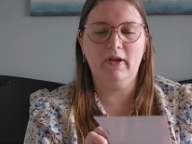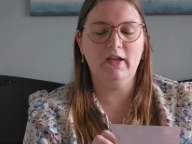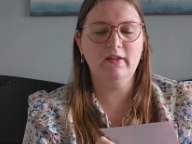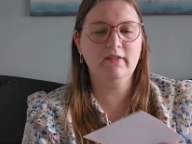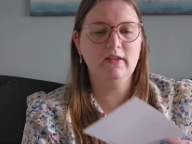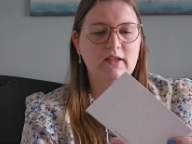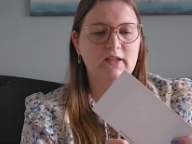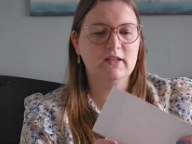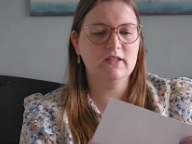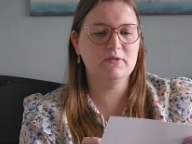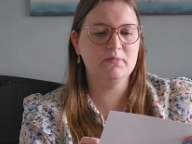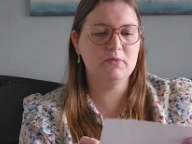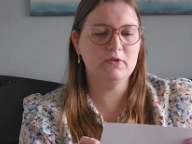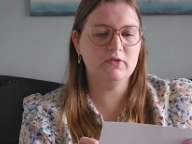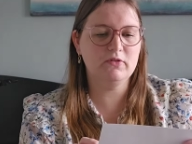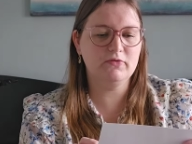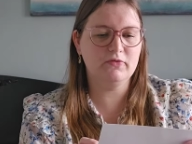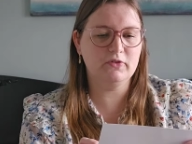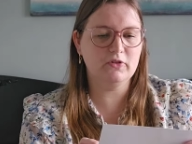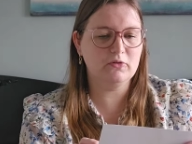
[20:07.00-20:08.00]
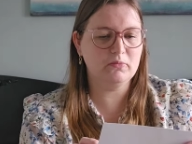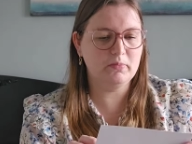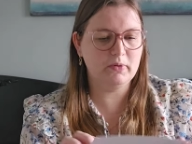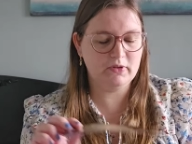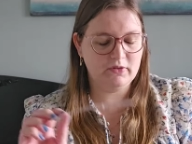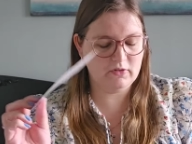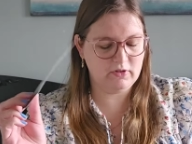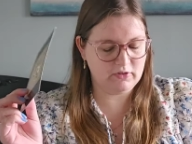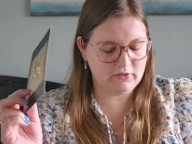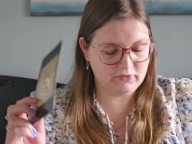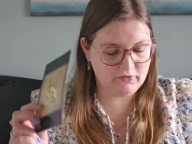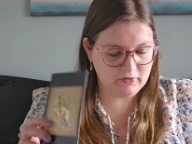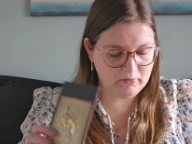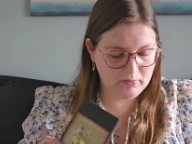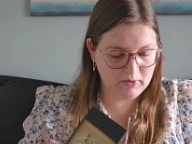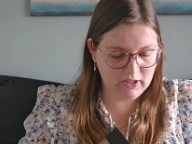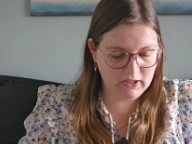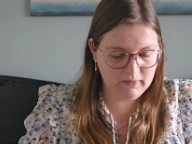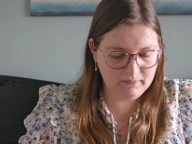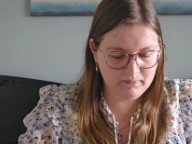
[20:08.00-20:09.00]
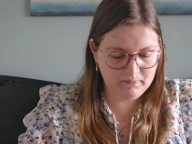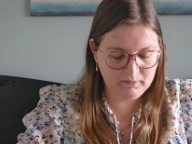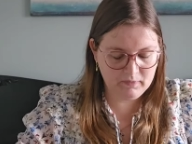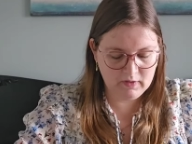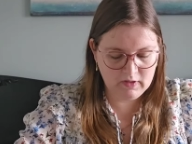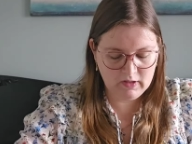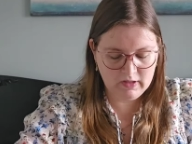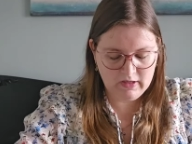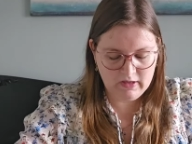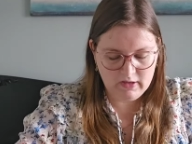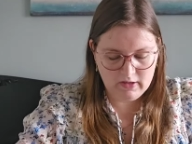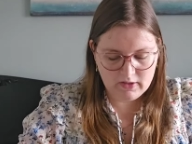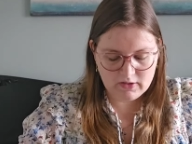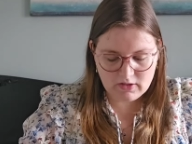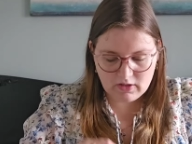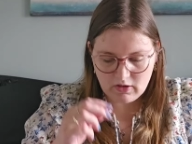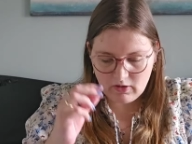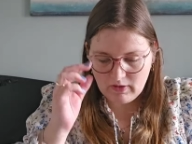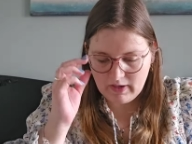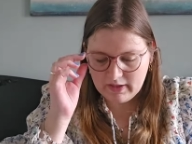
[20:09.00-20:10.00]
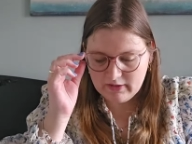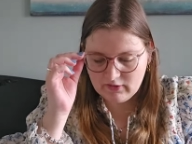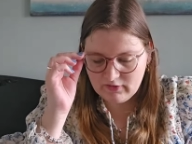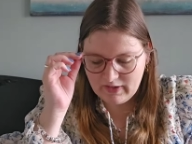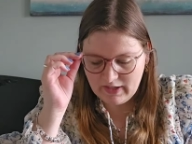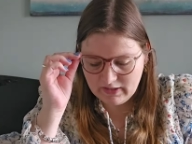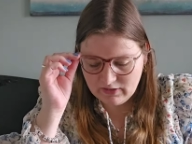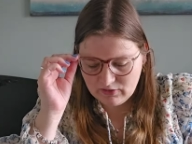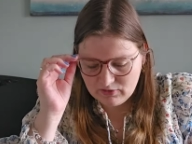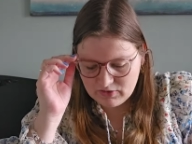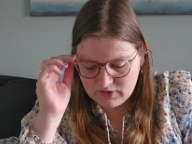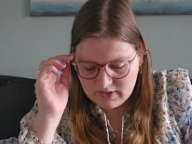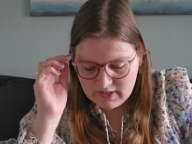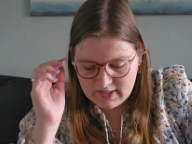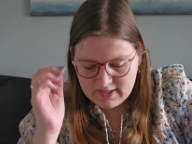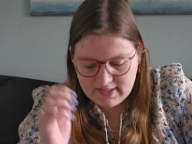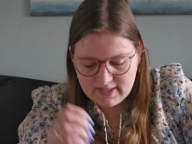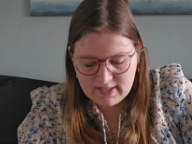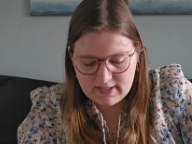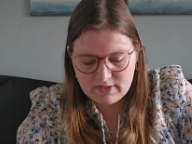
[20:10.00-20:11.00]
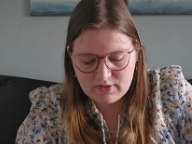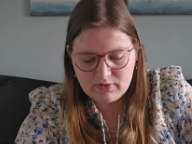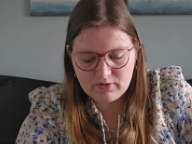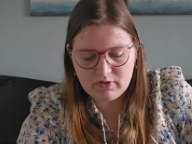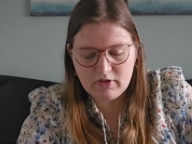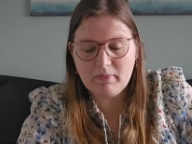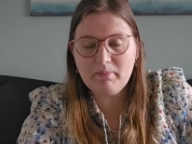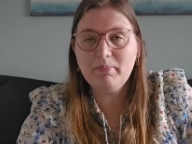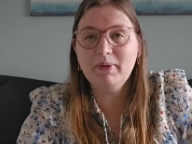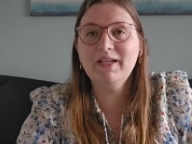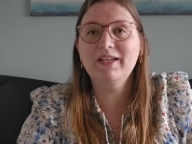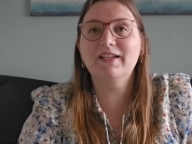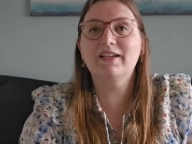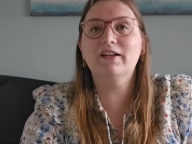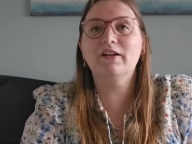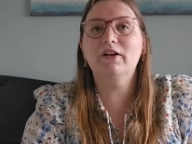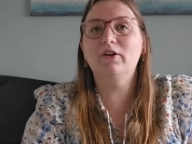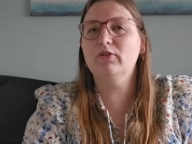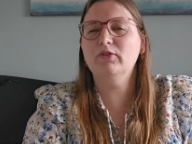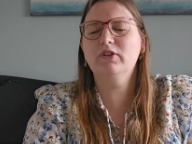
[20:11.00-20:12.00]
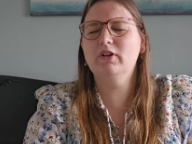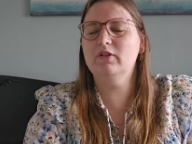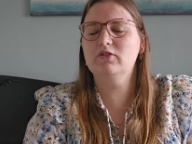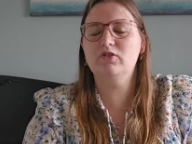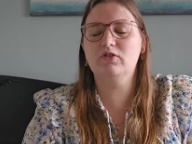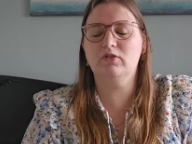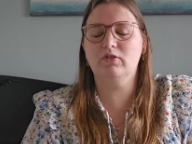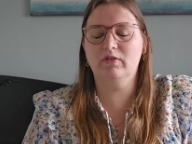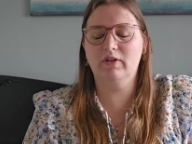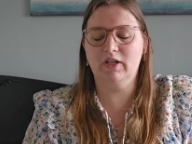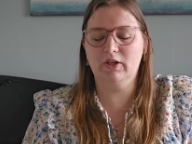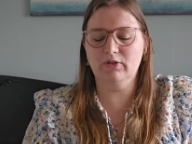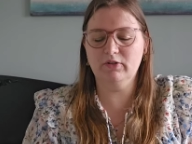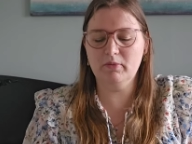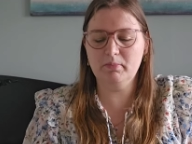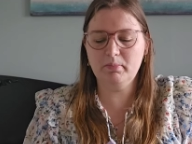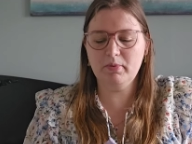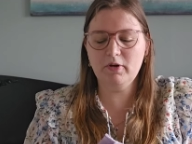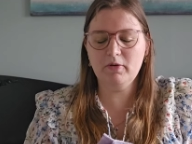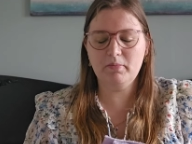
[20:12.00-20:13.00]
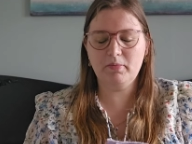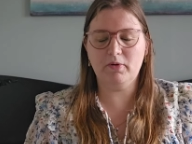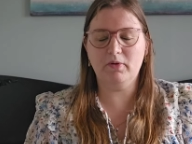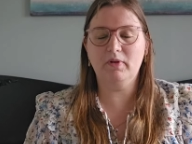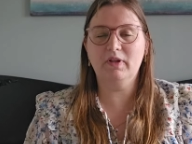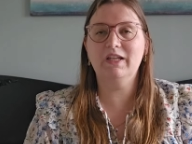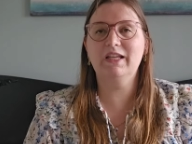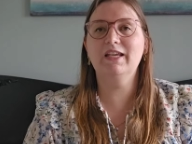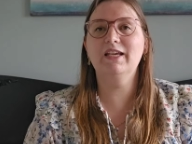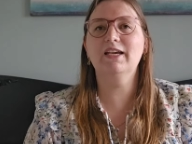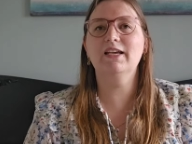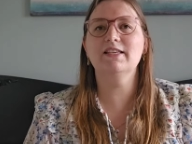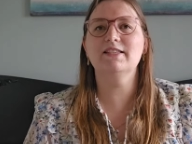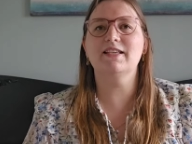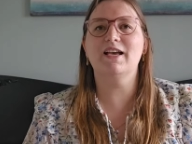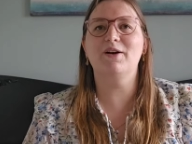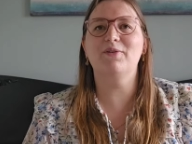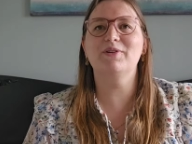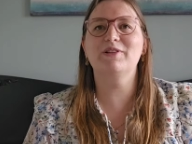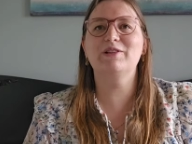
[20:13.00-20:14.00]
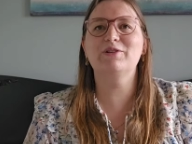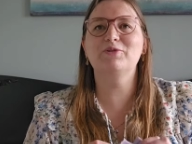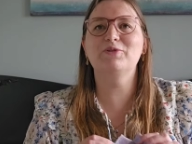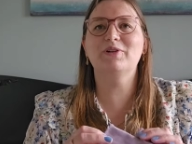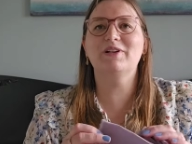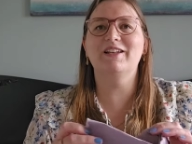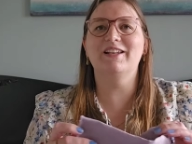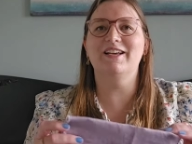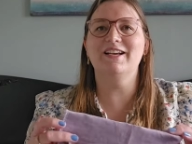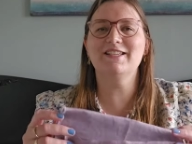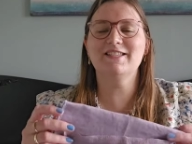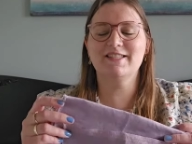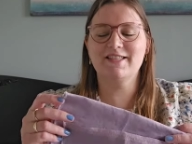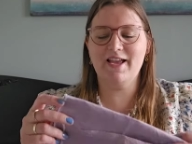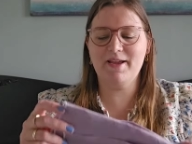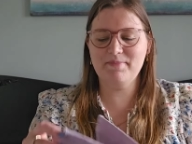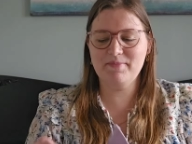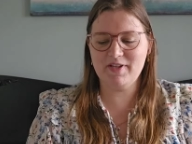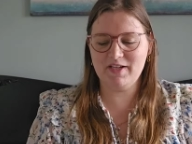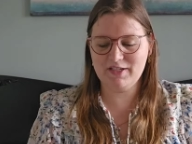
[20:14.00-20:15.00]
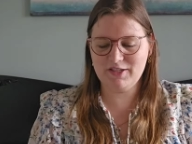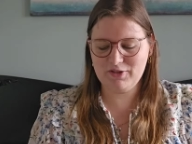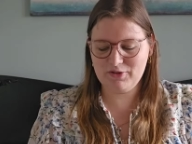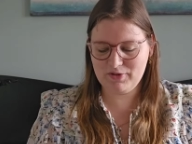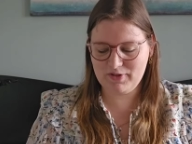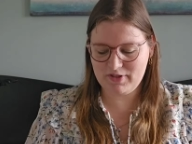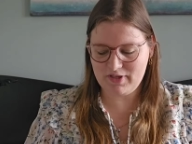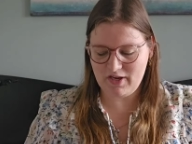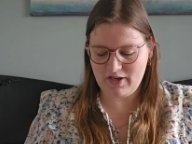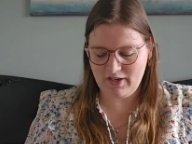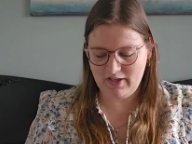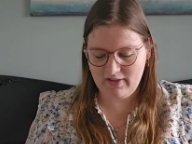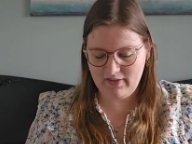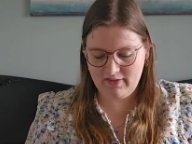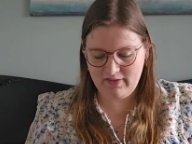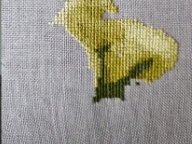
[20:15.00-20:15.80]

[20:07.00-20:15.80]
think it's beautiful, but not for me. So I tried to stitch it on a pink, on a purple. And here is how it looked last time that you saw it.